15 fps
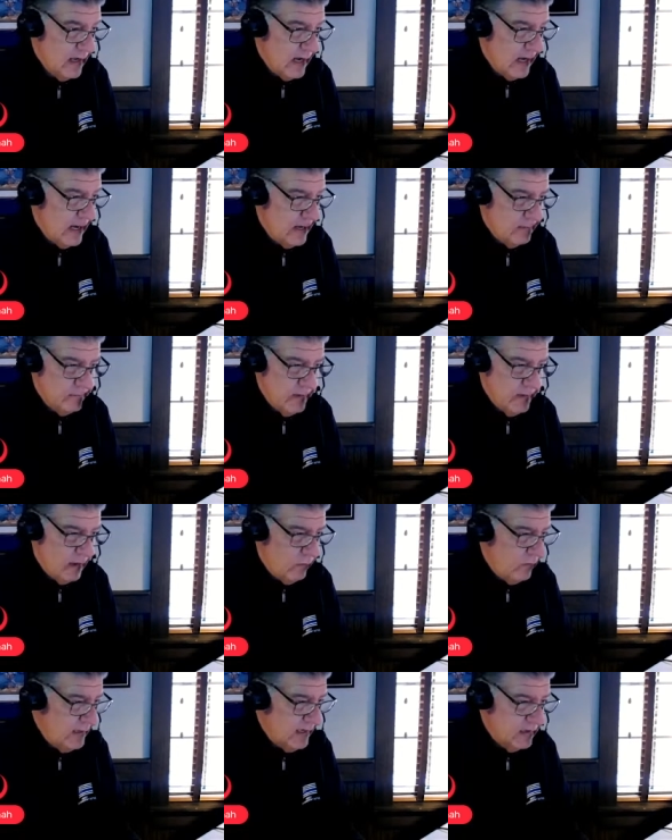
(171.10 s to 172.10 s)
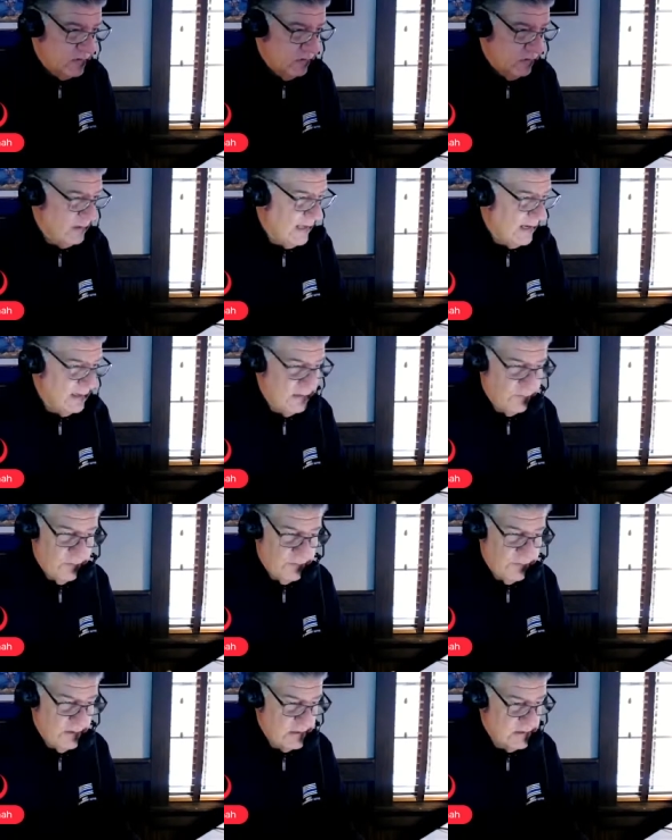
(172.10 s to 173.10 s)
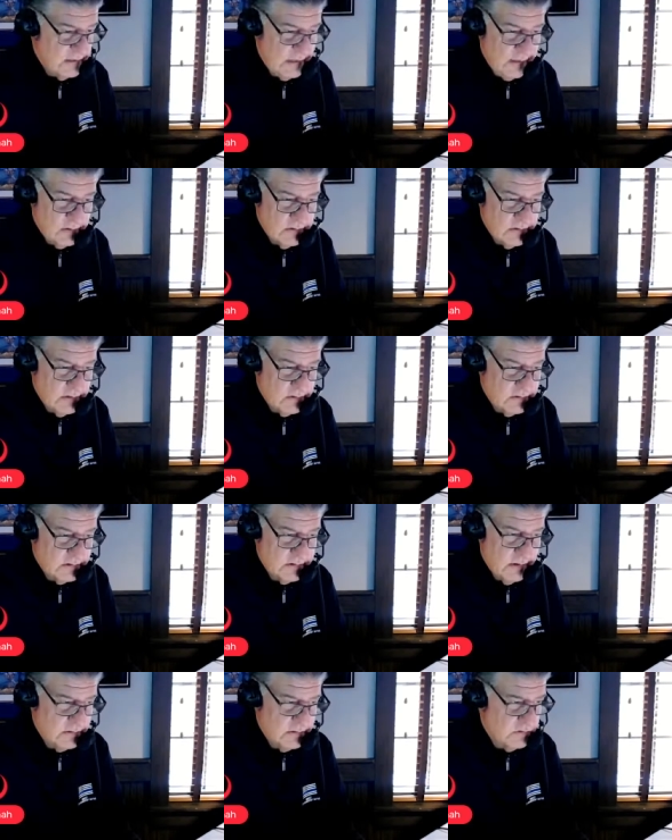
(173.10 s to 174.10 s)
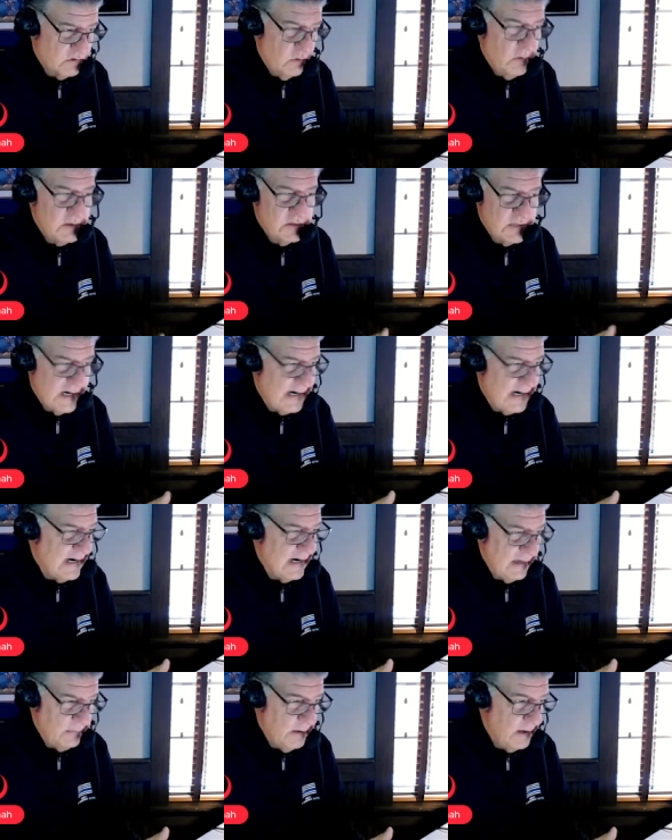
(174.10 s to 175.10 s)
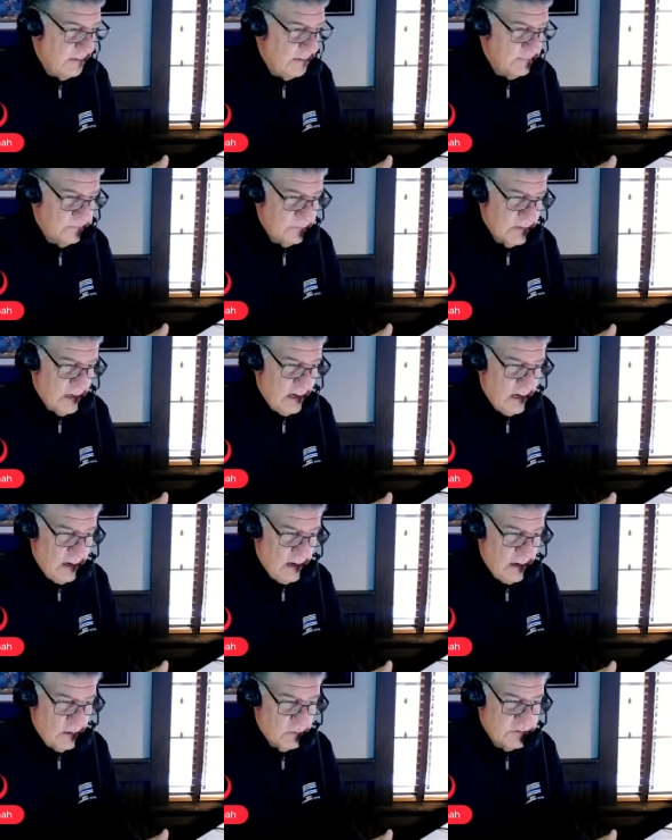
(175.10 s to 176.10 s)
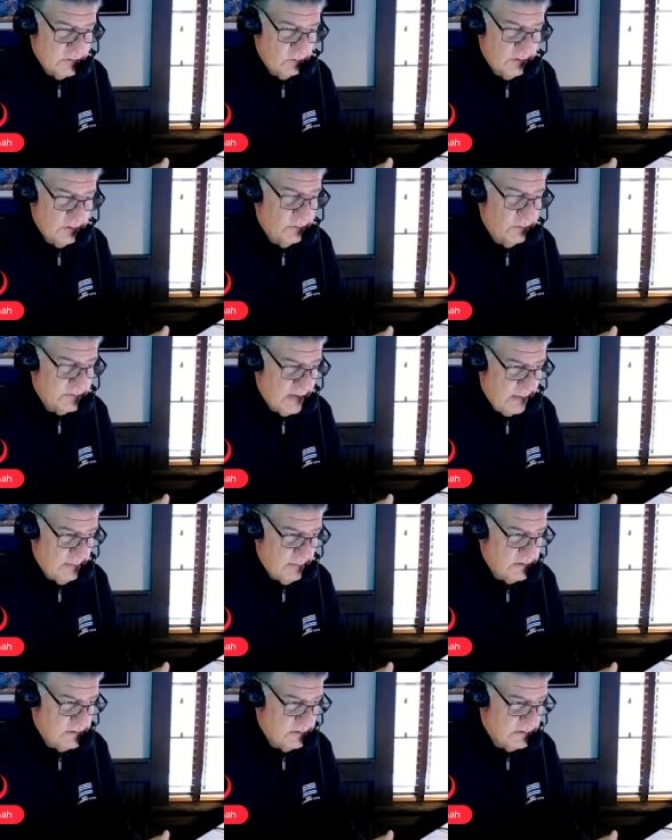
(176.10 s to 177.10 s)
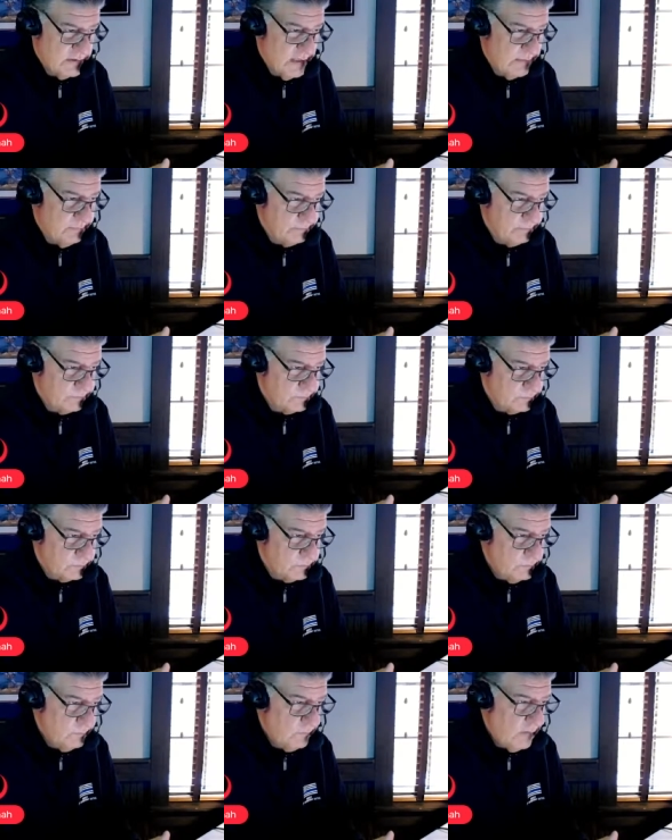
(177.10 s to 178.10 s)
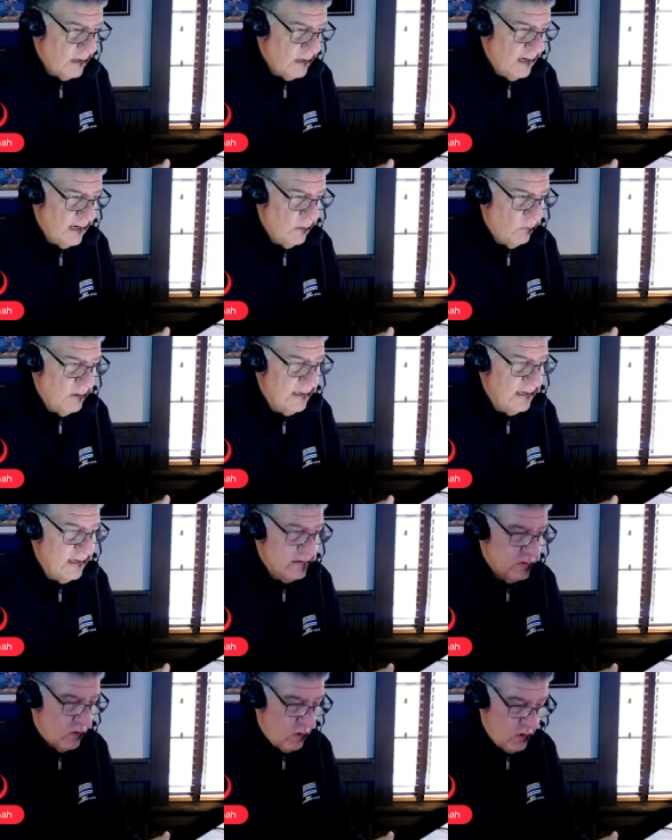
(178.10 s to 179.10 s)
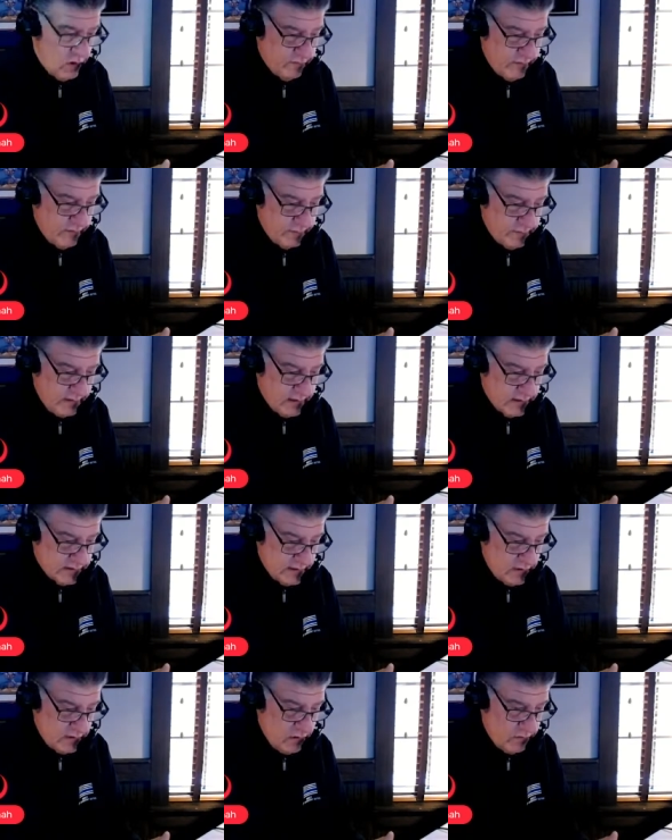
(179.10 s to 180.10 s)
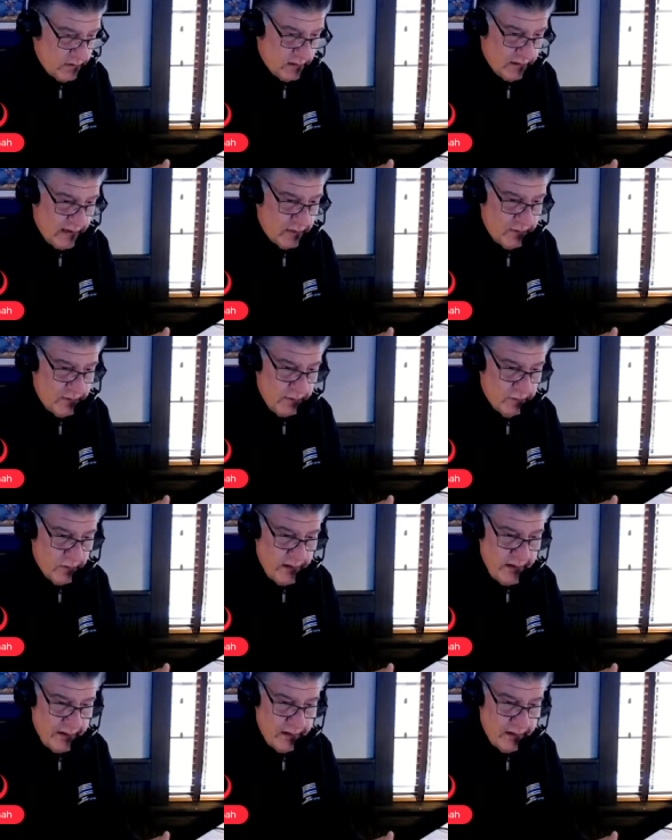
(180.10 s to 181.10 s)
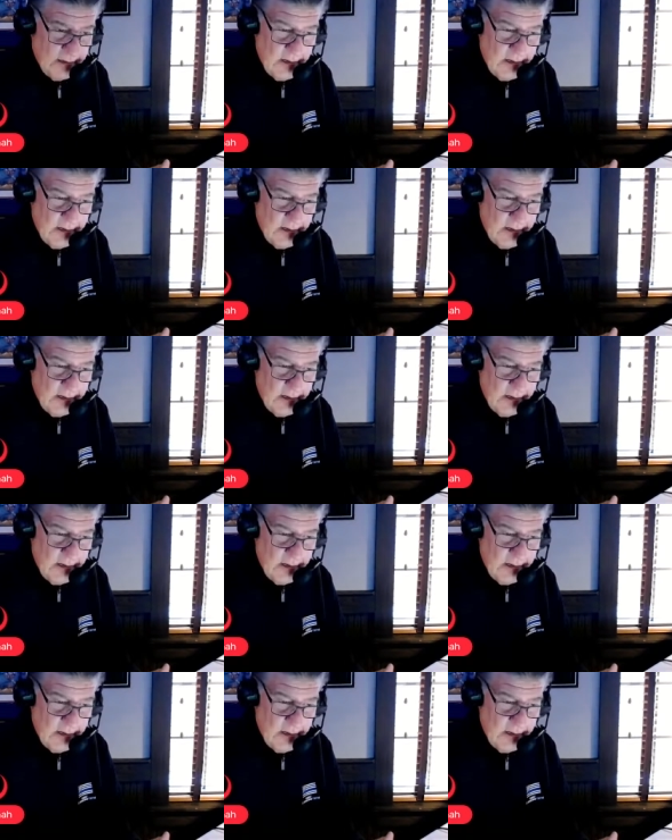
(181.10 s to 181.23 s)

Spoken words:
I want to get to a lot of different things today. There's so much time, or so little time, I should say, and I want to get to all of it because I know that a lot of people had